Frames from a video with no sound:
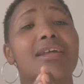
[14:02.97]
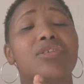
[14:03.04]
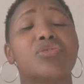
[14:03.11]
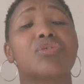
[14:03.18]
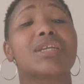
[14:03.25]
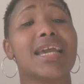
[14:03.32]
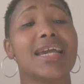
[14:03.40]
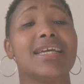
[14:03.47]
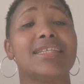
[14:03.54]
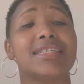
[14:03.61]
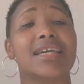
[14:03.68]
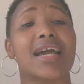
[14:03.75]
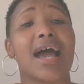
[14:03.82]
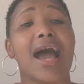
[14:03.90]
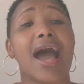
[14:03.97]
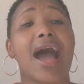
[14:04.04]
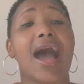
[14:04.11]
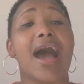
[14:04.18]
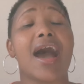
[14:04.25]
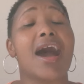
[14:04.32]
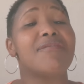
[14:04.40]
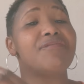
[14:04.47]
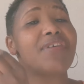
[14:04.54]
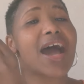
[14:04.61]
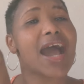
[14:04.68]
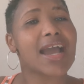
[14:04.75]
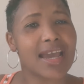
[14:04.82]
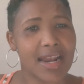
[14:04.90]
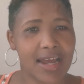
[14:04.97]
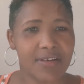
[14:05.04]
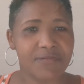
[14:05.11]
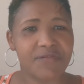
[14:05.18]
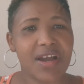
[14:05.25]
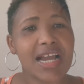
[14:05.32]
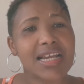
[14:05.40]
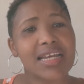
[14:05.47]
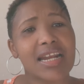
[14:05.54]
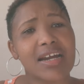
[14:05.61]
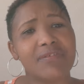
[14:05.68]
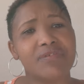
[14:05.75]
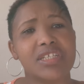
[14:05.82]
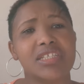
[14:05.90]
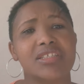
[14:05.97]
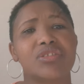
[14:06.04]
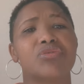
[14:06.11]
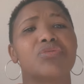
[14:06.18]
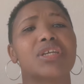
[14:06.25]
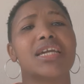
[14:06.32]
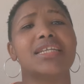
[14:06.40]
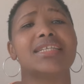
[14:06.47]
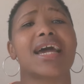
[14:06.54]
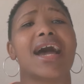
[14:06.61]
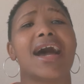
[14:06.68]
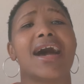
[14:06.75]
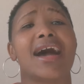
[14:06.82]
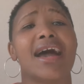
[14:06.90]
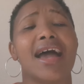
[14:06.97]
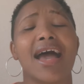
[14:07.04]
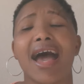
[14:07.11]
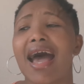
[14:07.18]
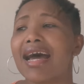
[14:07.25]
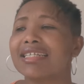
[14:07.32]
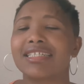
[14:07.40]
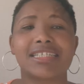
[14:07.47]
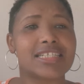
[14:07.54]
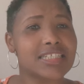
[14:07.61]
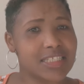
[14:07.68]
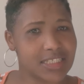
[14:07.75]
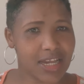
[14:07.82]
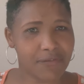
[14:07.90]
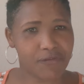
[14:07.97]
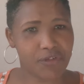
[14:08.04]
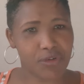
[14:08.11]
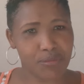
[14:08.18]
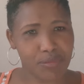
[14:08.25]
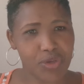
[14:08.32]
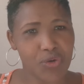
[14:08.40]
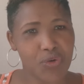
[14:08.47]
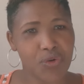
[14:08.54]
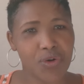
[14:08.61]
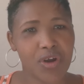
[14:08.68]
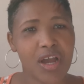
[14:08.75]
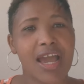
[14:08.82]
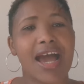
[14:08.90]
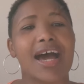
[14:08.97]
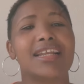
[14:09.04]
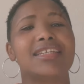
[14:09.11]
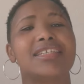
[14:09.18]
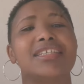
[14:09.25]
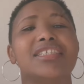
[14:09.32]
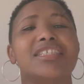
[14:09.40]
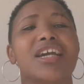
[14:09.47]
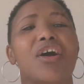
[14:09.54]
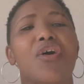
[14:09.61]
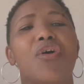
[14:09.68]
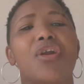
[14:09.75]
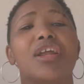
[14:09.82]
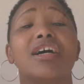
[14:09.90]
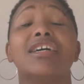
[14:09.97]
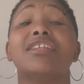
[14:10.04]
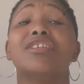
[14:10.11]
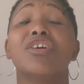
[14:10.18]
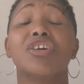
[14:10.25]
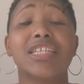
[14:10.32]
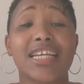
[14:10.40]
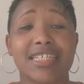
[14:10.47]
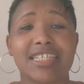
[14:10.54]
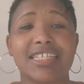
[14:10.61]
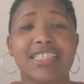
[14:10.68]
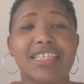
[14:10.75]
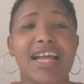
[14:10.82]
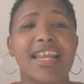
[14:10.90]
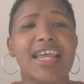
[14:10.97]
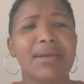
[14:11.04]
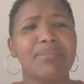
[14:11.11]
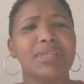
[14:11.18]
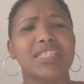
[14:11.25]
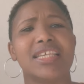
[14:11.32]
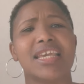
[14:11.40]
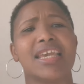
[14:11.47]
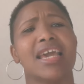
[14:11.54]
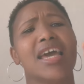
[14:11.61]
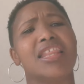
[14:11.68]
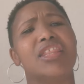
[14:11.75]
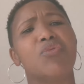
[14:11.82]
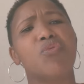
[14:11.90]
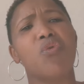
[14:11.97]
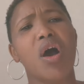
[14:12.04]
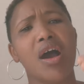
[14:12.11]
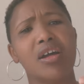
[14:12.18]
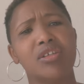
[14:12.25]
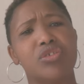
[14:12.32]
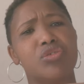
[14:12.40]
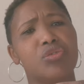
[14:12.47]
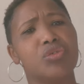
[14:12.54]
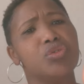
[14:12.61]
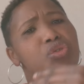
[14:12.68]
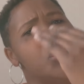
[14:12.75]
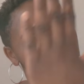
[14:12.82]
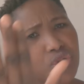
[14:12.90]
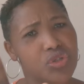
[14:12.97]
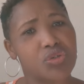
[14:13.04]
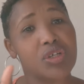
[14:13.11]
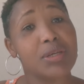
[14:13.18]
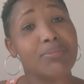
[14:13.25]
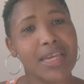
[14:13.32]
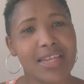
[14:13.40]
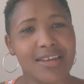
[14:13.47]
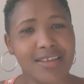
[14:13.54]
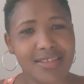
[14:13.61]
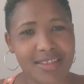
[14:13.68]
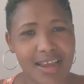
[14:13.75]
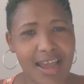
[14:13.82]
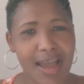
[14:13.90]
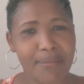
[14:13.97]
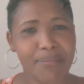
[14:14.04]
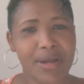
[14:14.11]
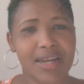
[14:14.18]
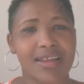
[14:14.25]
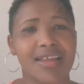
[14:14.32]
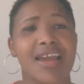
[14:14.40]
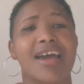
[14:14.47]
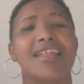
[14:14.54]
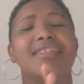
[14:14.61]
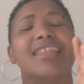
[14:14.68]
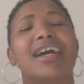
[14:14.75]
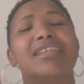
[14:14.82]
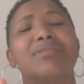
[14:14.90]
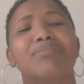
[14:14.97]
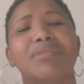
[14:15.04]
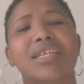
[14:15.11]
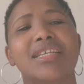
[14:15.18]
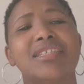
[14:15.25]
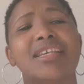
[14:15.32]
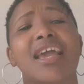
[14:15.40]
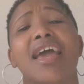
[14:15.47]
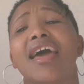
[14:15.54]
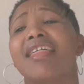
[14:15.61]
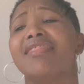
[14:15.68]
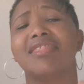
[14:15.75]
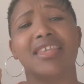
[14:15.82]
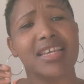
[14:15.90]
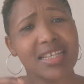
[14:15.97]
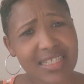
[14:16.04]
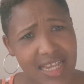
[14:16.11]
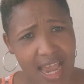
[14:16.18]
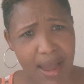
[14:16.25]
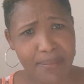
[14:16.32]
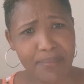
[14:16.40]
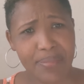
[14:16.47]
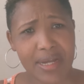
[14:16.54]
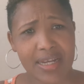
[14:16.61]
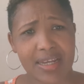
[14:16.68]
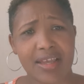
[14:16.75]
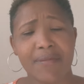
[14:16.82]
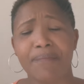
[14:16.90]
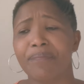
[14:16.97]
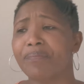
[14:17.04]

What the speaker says: to get a Fachkraft. Fachkraft is to get a teacher from you, a teacher or not a teacher. Let me say, they want you to remain in the company. That means this company